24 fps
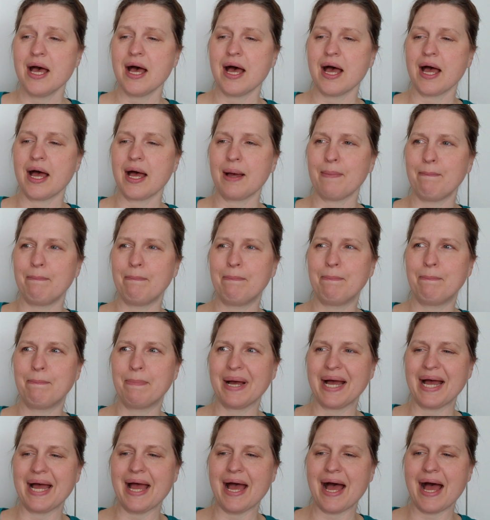
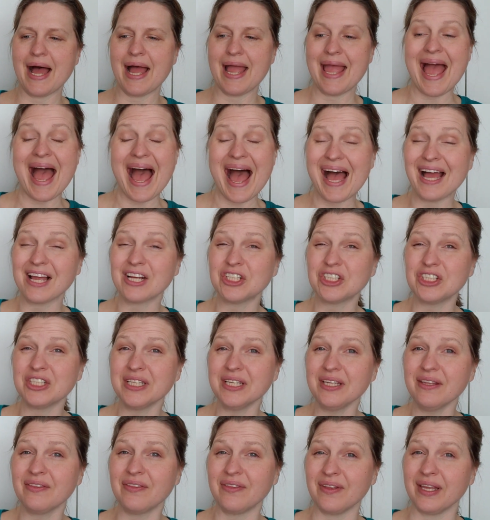but I
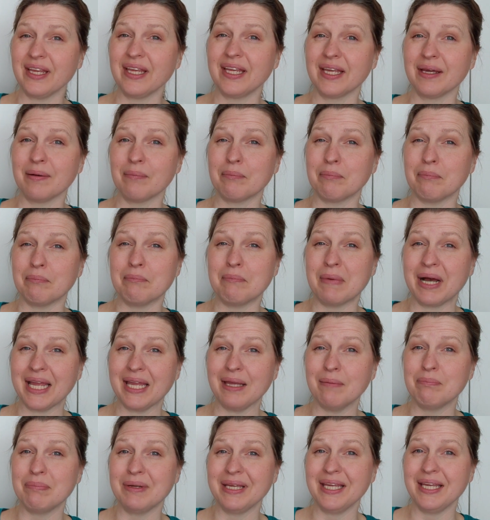actually think it
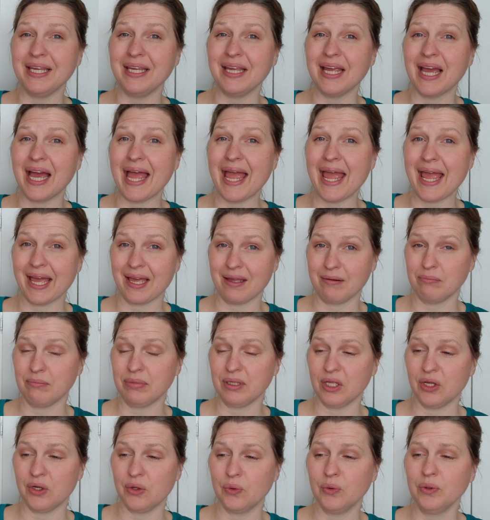might be hand
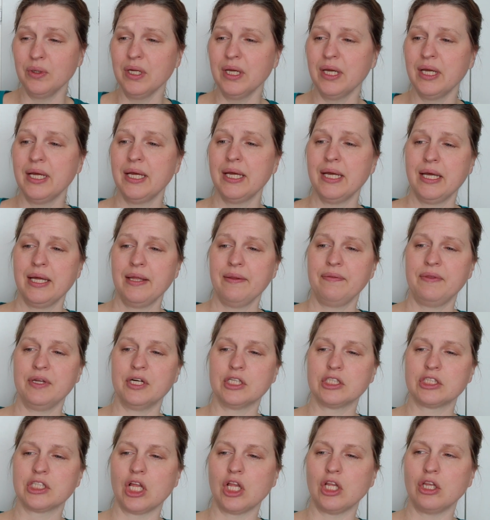blown.
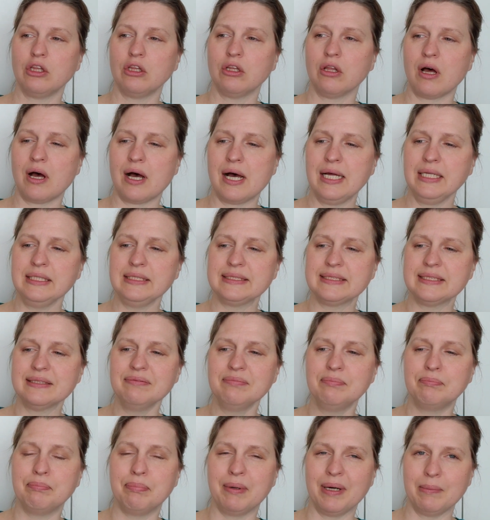There's lots
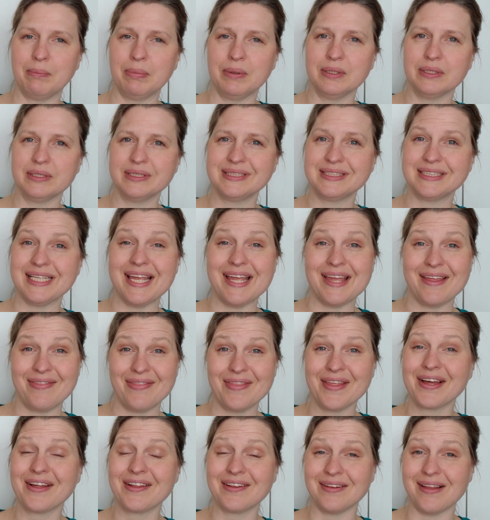of bubbles in
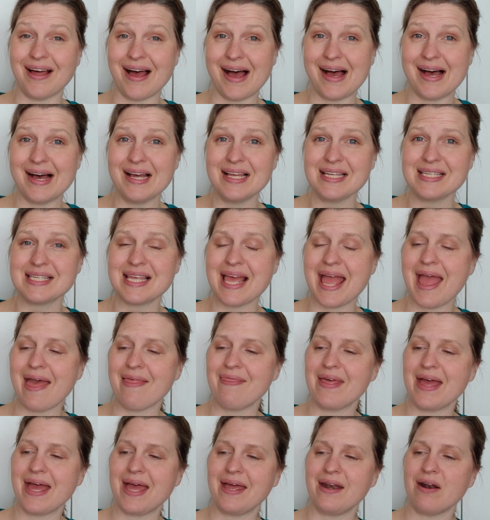the glass,
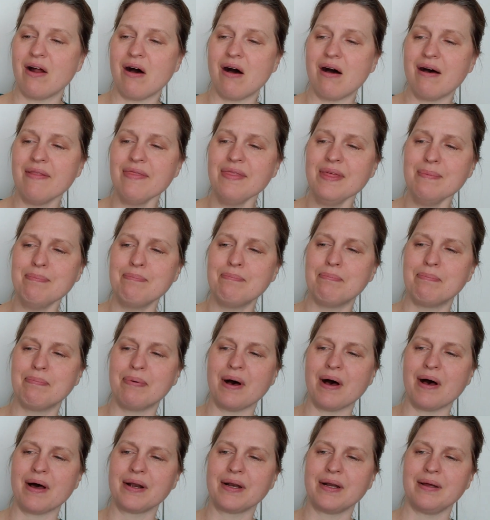and then on the
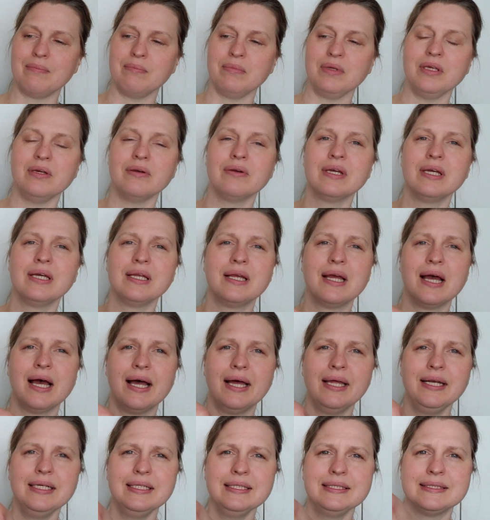bottom, you can
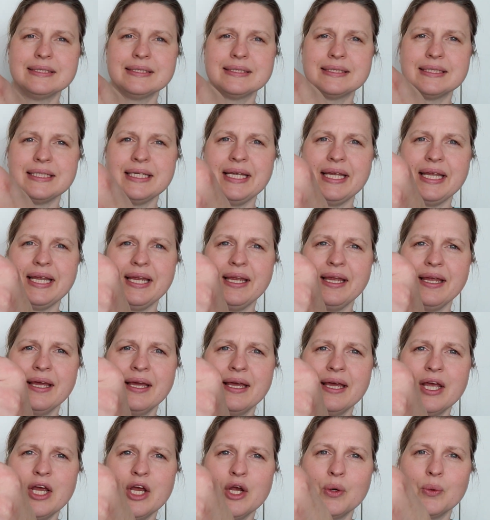kind of see
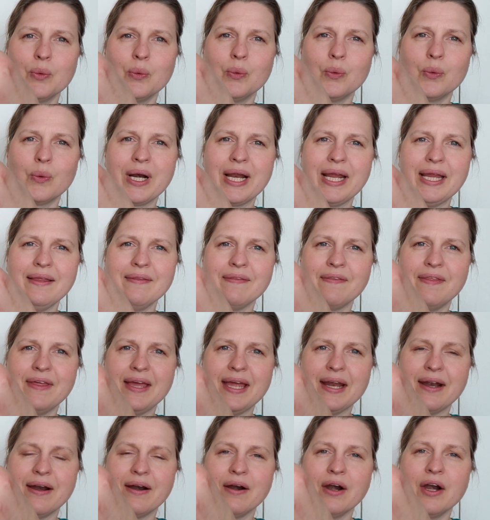right
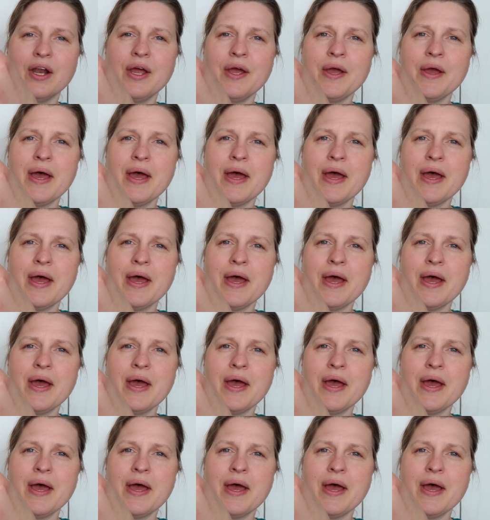there,